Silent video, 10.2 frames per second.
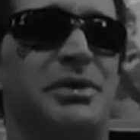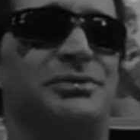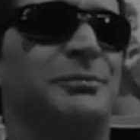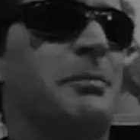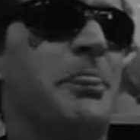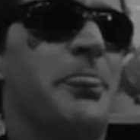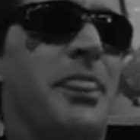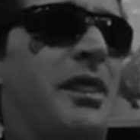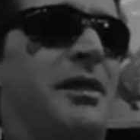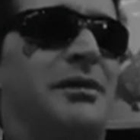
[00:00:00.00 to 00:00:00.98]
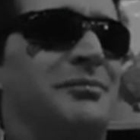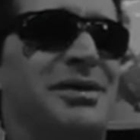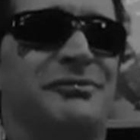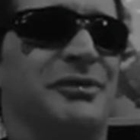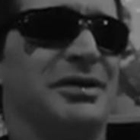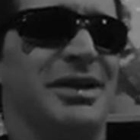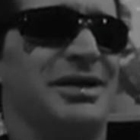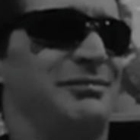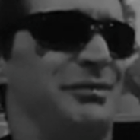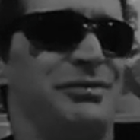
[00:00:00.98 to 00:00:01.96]
me as man, fucking
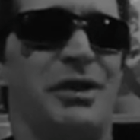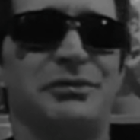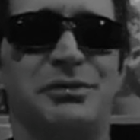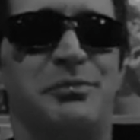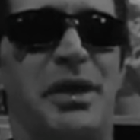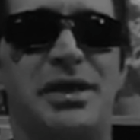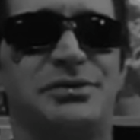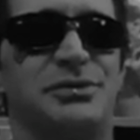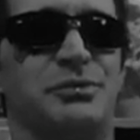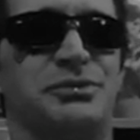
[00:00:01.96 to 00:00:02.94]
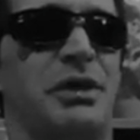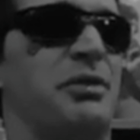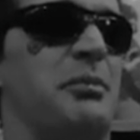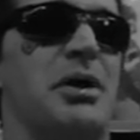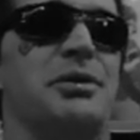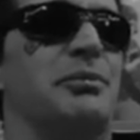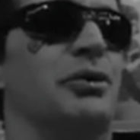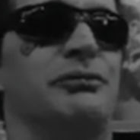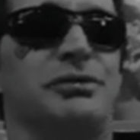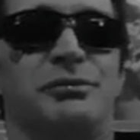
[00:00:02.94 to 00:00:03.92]
like a dozen pages was nothing about the
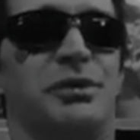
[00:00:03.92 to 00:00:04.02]
movie,